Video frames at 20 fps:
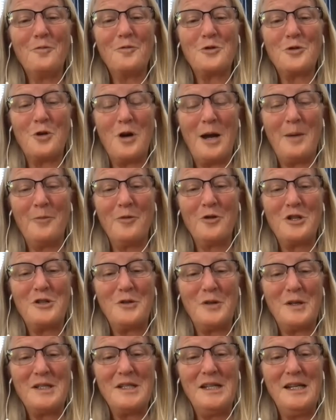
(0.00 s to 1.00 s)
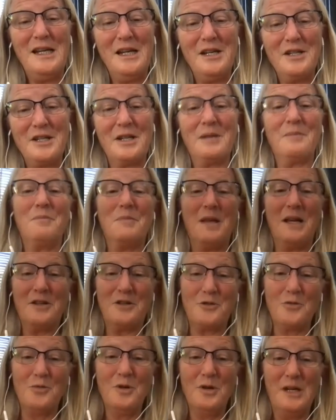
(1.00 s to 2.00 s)
time restricted eating,
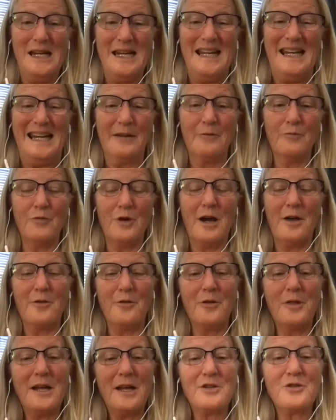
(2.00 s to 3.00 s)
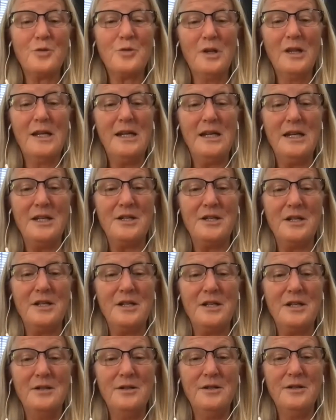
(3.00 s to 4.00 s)
that's really easy
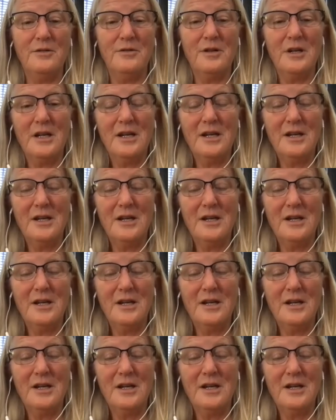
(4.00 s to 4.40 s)
to do.